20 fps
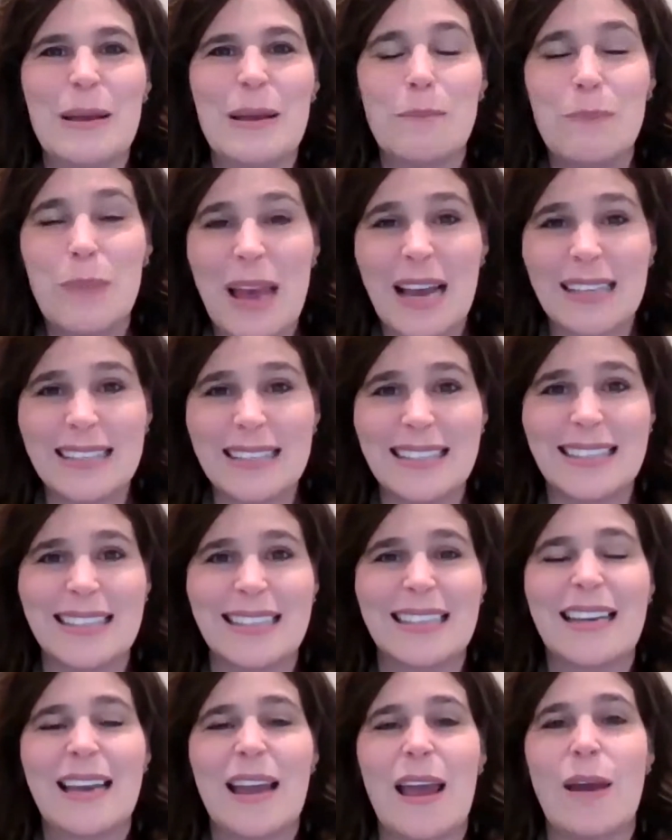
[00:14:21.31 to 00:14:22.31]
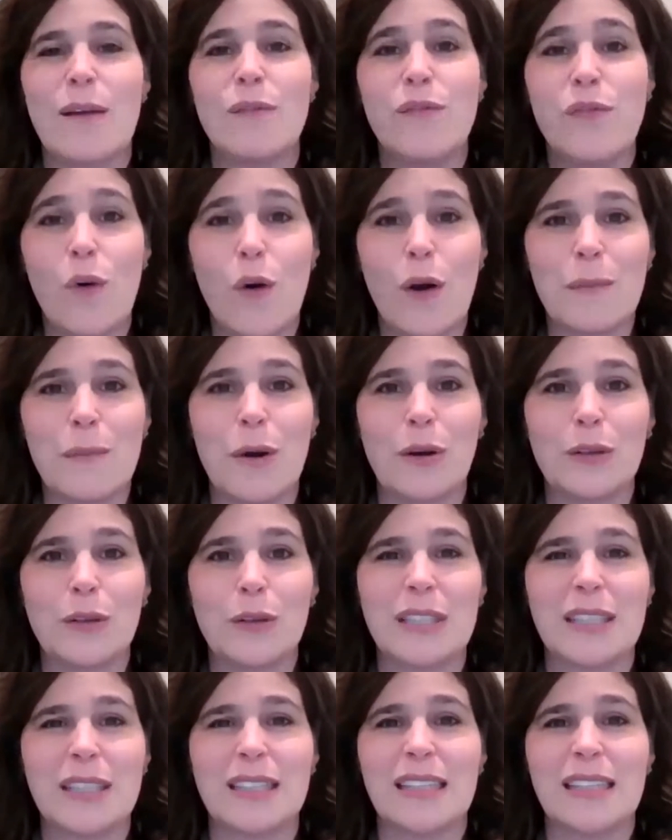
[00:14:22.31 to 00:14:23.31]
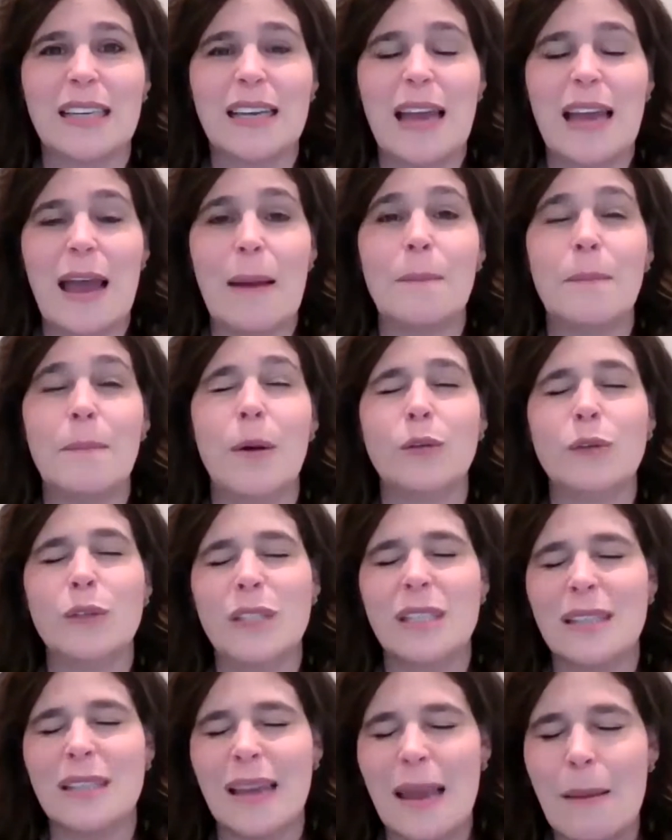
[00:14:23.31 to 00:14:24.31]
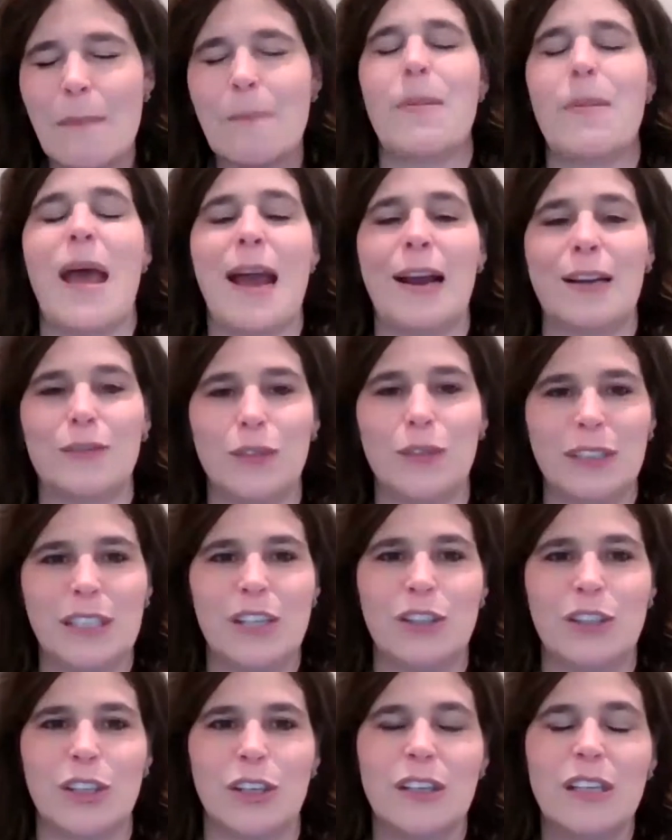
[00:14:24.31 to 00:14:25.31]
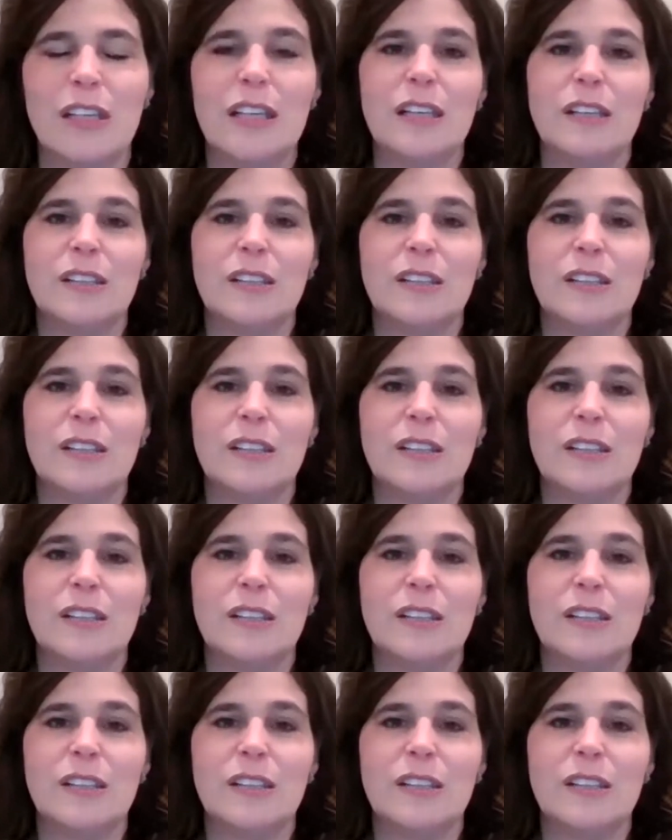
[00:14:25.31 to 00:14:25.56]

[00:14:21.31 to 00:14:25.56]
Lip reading: best and foremost and most impactful teacher.